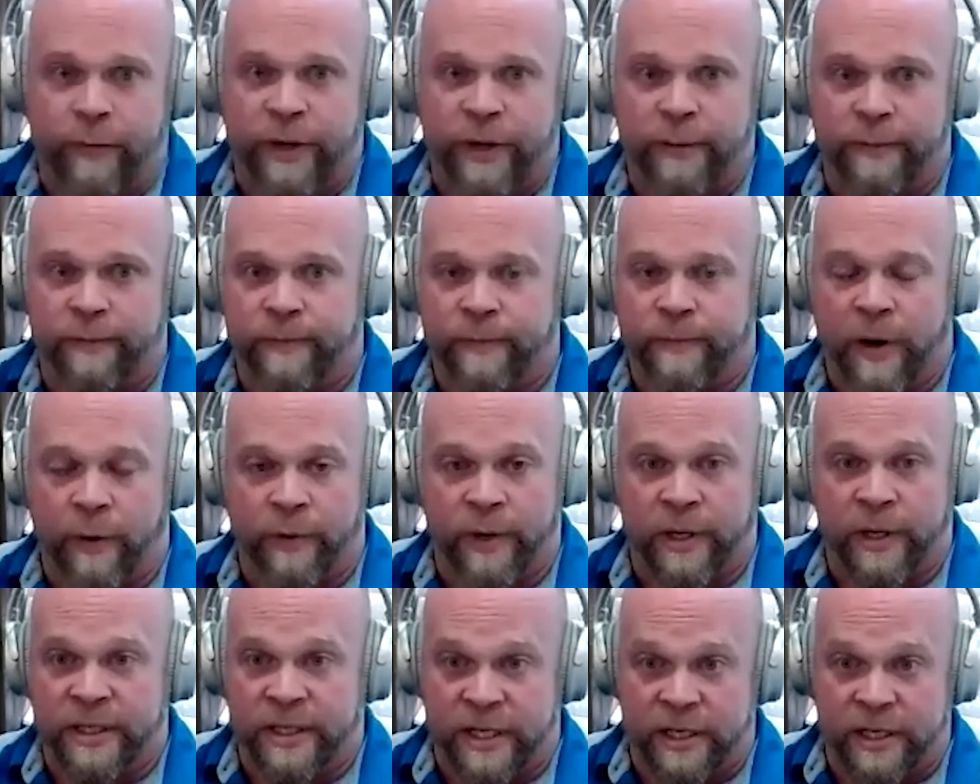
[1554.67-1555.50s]
I want to, I
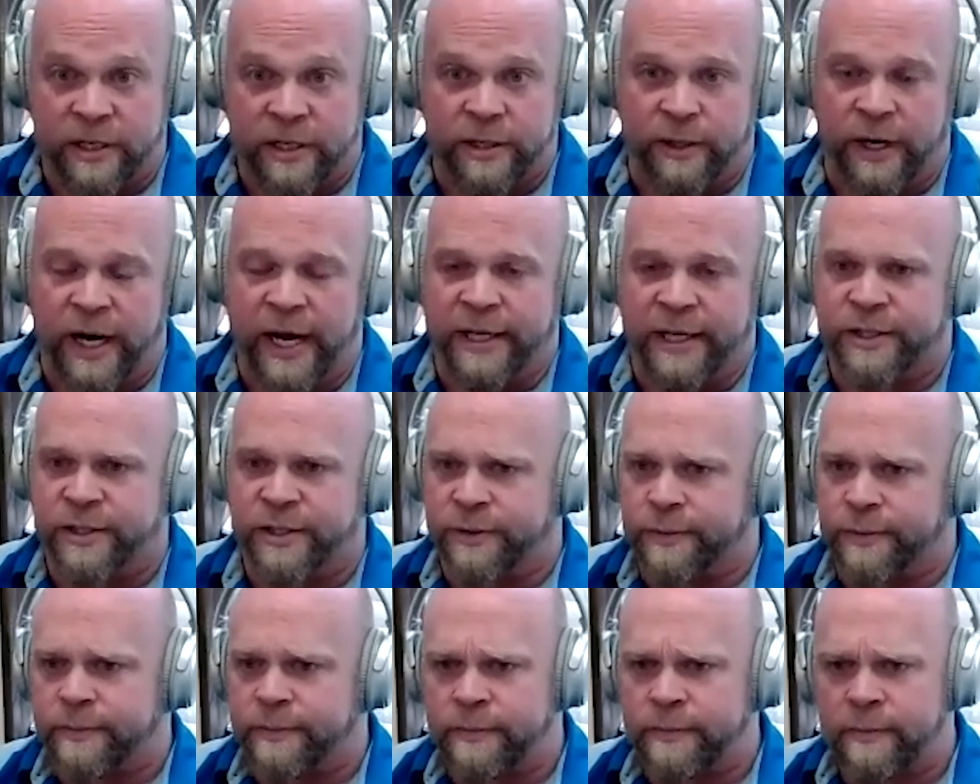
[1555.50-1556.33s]
want to de-stress.
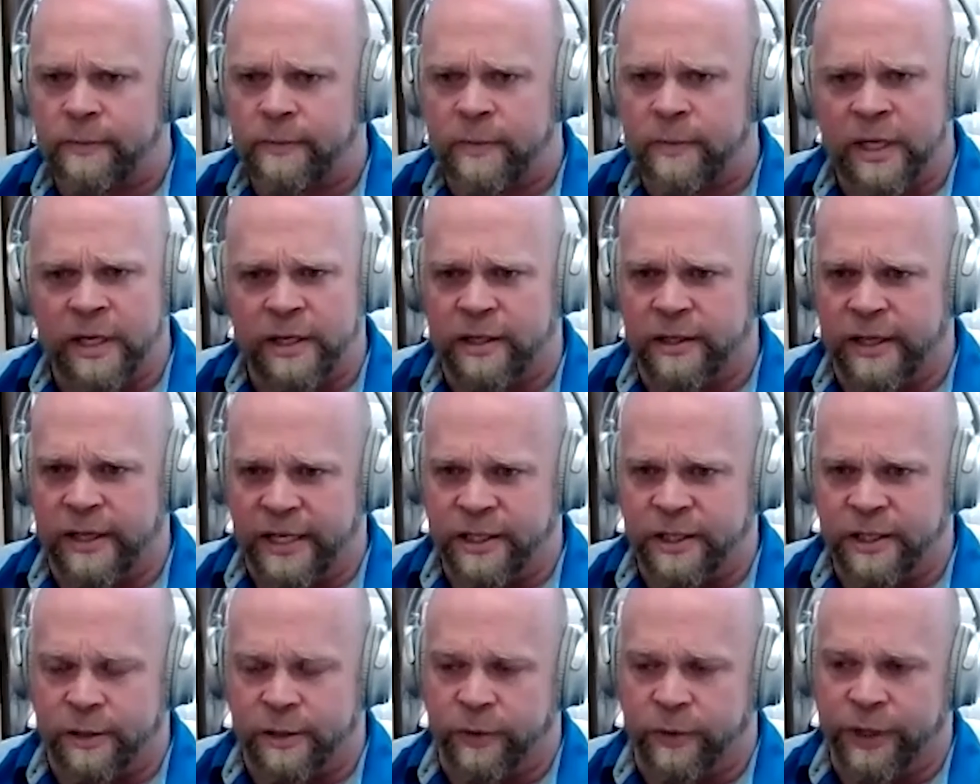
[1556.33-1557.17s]
And so
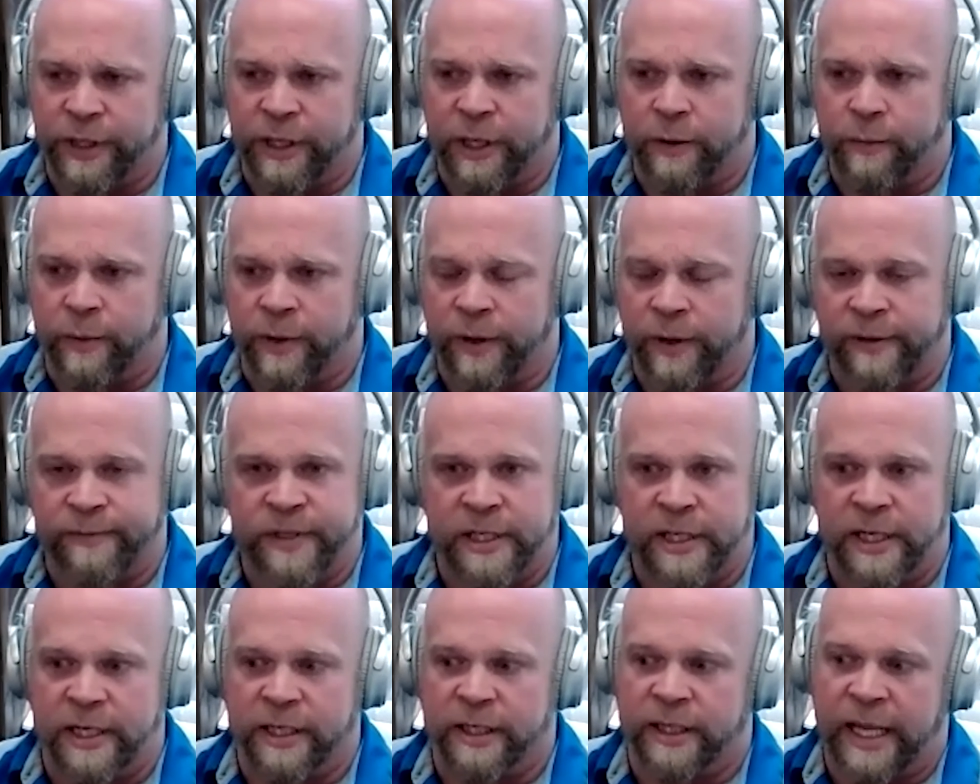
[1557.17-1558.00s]
that's a really good one. I'm
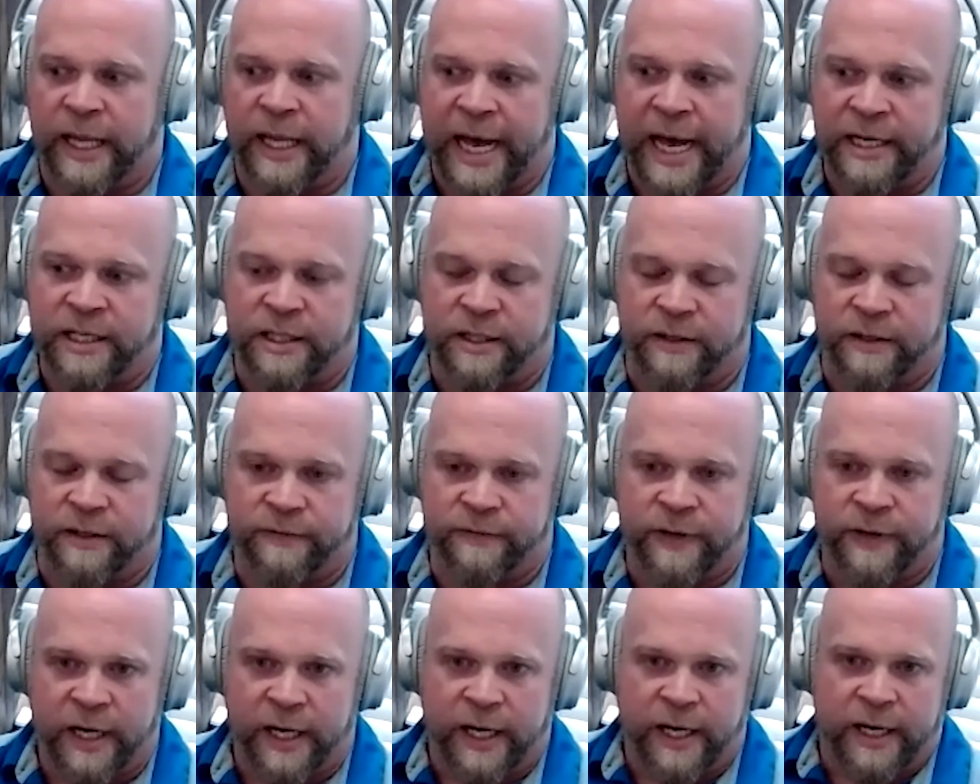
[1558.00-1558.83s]
seeing lots of
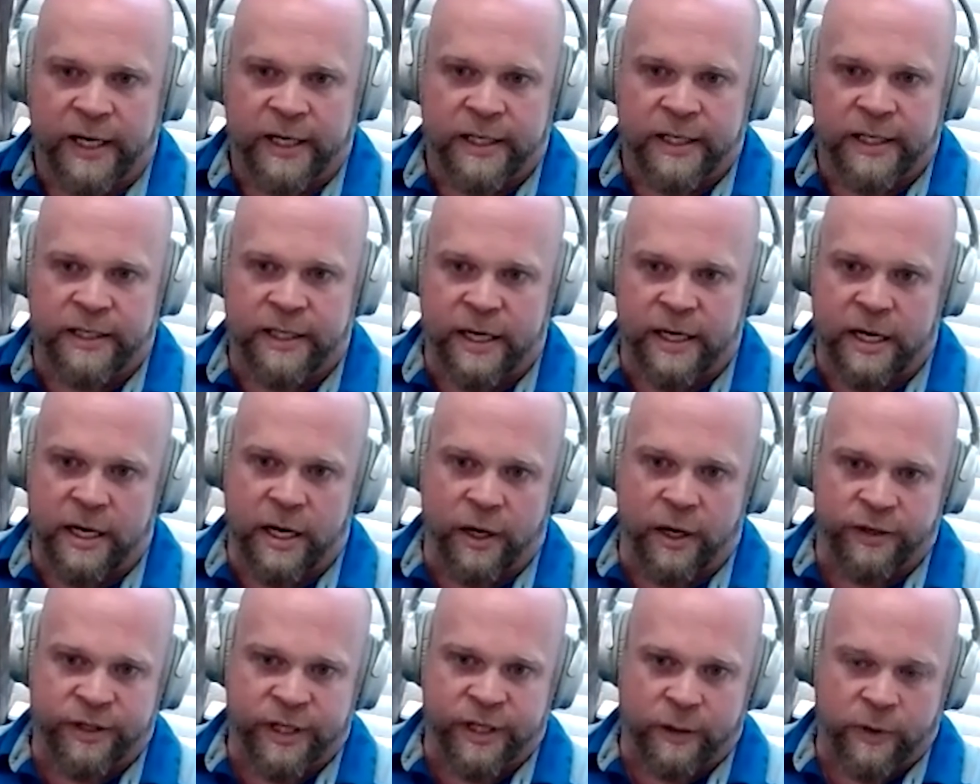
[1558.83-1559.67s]
C E Os.